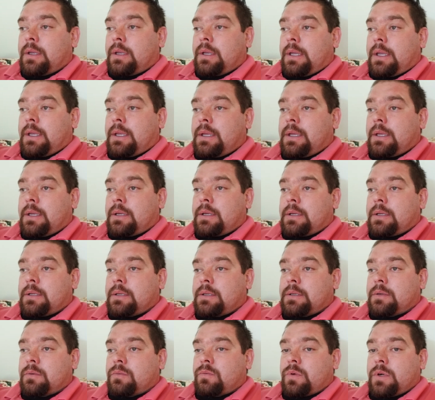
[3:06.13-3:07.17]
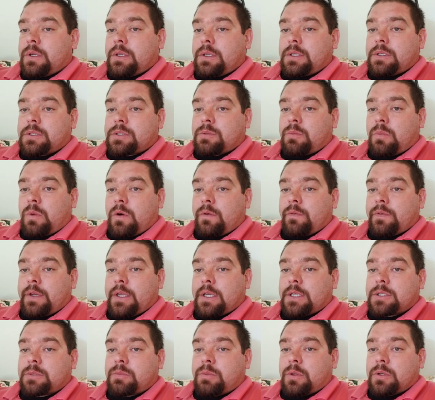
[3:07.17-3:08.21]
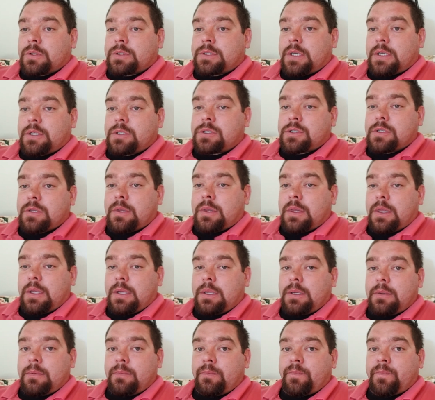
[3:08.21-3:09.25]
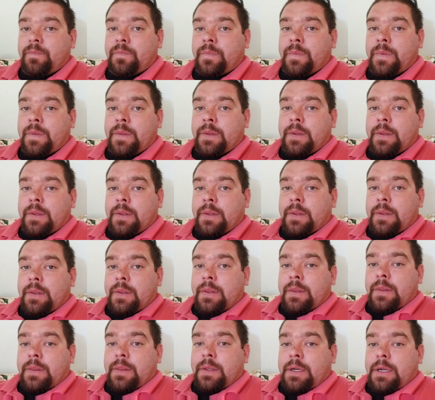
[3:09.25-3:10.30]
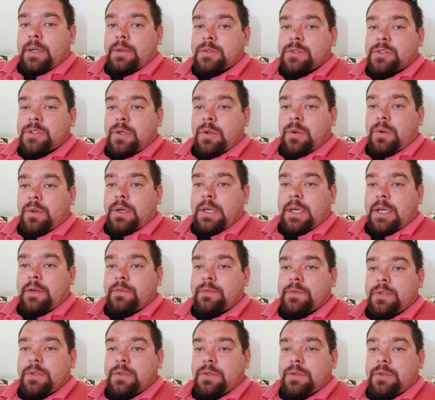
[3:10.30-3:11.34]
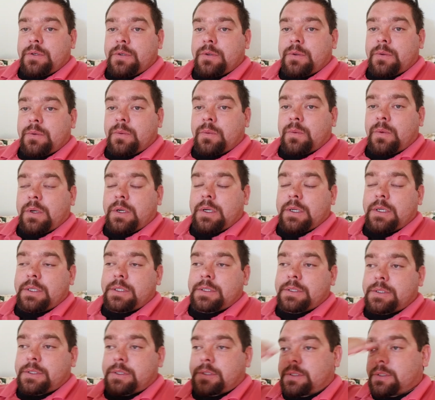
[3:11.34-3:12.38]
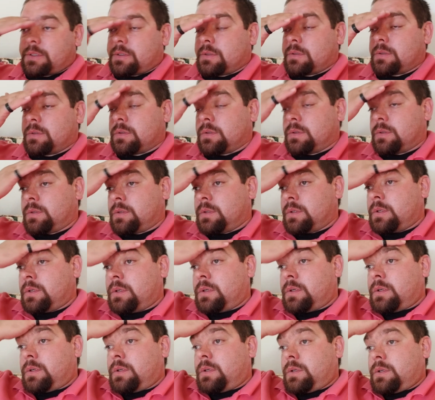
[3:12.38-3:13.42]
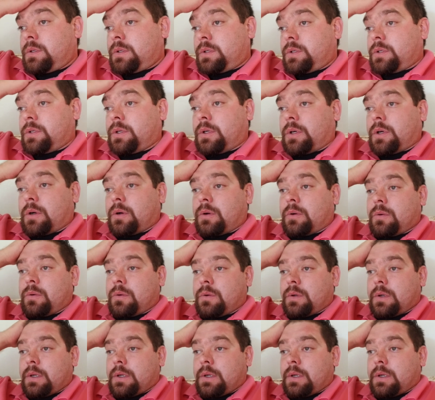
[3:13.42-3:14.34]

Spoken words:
And really, it's more of an exploitation thing that I was going after was, well,